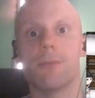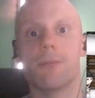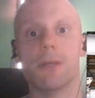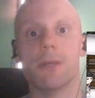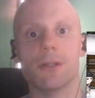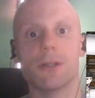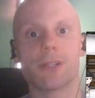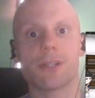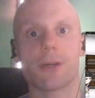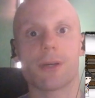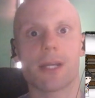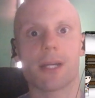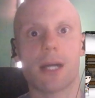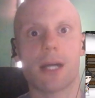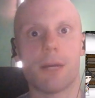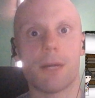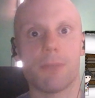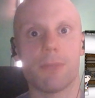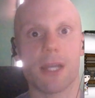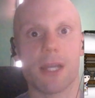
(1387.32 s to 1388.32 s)
military
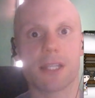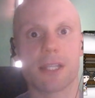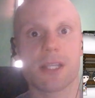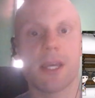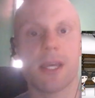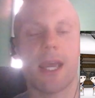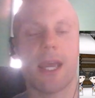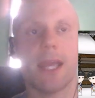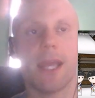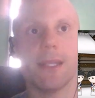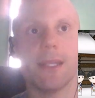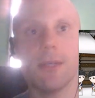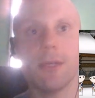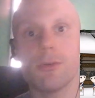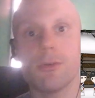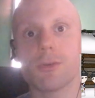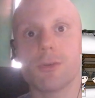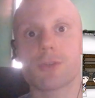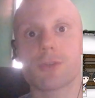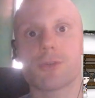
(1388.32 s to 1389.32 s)
complex. And he
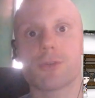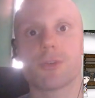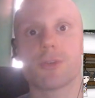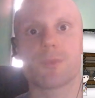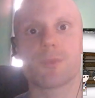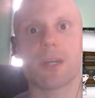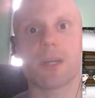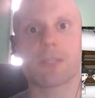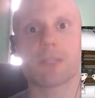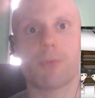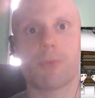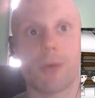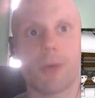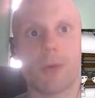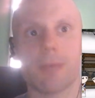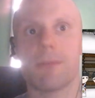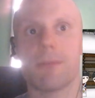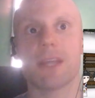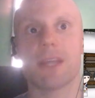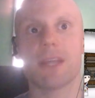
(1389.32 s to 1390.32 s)
who controls West
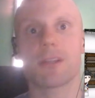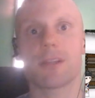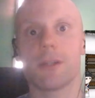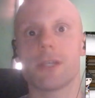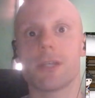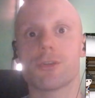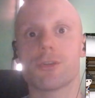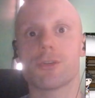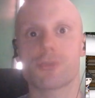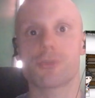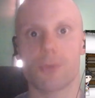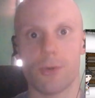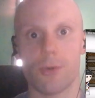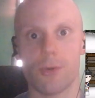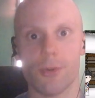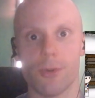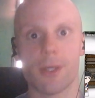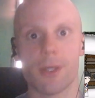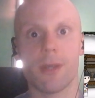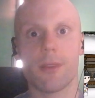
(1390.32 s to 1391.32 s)
Point basically
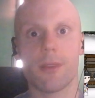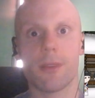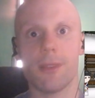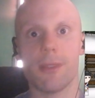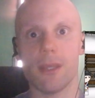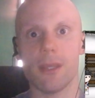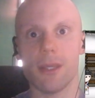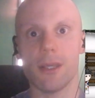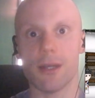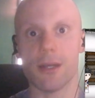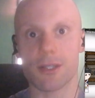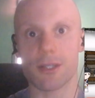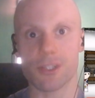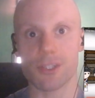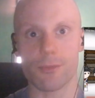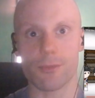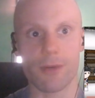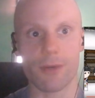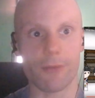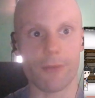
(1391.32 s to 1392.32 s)
controlled the
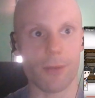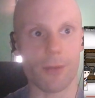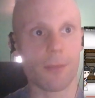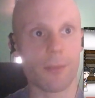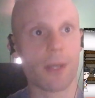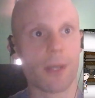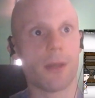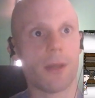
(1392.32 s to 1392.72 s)
Hudson River.